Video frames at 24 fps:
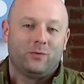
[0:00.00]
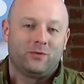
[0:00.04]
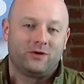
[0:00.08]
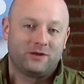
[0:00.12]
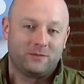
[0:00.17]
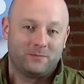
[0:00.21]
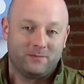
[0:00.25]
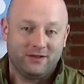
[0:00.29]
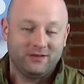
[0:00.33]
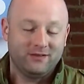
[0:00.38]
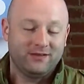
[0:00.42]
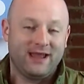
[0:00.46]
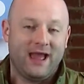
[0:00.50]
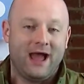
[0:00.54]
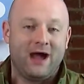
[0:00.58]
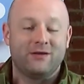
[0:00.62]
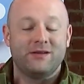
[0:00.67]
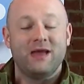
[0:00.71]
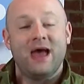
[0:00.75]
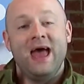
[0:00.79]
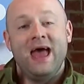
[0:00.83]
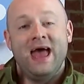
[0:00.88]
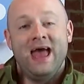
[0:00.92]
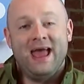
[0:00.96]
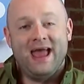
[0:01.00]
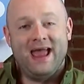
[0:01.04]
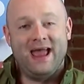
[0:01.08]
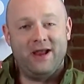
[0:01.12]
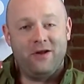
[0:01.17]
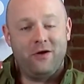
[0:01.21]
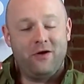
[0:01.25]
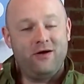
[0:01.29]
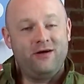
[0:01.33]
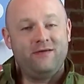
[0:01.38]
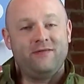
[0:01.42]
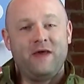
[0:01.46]
We're going to build it out,
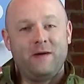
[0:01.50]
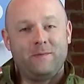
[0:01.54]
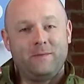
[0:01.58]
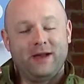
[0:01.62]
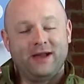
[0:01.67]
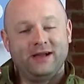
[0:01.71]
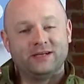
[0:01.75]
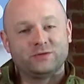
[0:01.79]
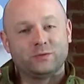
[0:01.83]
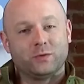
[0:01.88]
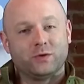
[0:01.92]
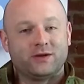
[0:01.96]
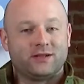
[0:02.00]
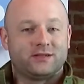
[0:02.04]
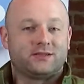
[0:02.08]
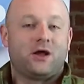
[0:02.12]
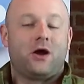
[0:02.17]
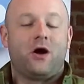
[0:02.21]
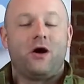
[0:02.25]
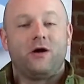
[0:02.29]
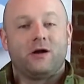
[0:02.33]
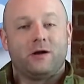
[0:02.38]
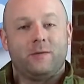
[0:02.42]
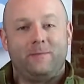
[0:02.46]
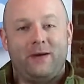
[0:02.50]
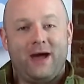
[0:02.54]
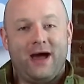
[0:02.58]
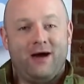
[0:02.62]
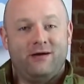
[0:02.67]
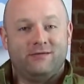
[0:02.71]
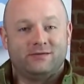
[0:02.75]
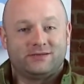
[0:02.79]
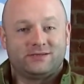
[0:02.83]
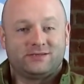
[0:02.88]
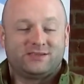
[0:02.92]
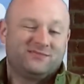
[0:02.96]
and on that page, we're going to talk
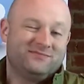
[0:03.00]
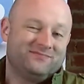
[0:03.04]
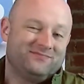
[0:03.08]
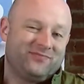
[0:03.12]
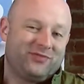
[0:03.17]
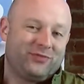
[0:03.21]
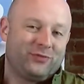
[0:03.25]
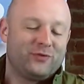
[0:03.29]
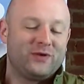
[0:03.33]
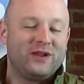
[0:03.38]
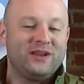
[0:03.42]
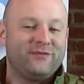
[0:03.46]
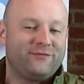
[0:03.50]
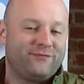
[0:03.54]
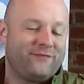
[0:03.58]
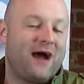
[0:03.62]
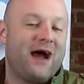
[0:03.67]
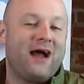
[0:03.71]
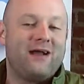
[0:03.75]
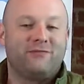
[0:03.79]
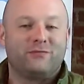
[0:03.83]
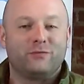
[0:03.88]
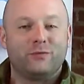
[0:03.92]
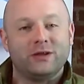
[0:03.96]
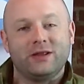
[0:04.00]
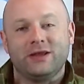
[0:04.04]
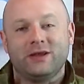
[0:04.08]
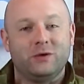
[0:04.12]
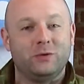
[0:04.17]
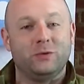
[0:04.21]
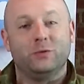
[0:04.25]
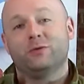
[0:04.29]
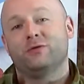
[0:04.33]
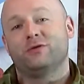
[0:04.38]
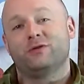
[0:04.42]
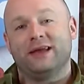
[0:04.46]
about 3 to 5 really
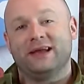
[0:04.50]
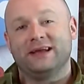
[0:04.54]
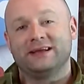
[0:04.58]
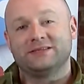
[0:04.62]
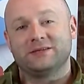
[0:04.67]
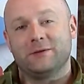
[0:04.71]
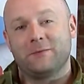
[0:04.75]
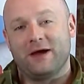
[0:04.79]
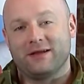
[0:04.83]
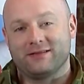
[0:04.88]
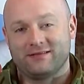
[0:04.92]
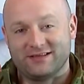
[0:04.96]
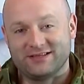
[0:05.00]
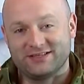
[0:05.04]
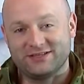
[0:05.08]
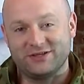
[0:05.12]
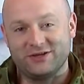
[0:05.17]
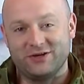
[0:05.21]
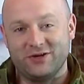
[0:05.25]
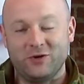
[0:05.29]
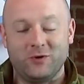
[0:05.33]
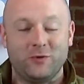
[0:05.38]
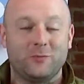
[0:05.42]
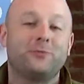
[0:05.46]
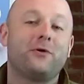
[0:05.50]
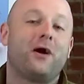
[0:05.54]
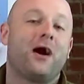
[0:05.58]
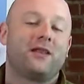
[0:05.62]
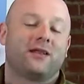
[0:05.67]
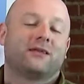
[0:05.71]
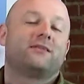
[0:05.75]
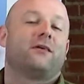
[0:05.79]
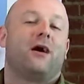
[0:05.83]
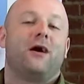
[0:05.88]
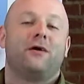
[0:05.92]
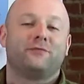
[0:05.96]
cool things about this new
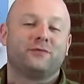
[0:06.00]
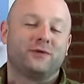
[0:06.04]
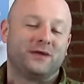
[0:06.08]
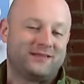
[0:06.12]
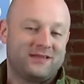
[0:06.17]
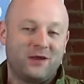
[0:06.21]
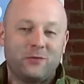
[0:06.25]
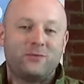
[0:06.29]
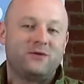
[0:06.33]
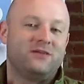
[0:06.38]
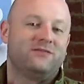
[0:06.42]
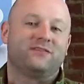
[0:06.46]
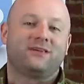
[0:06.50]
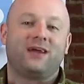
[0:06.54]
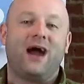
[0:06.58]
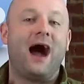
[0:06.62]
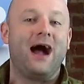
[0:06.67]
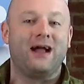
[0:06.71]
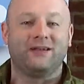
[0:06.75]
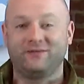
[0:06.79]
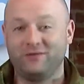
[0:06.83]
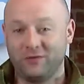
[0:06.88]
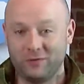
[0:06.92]
product offering that we've got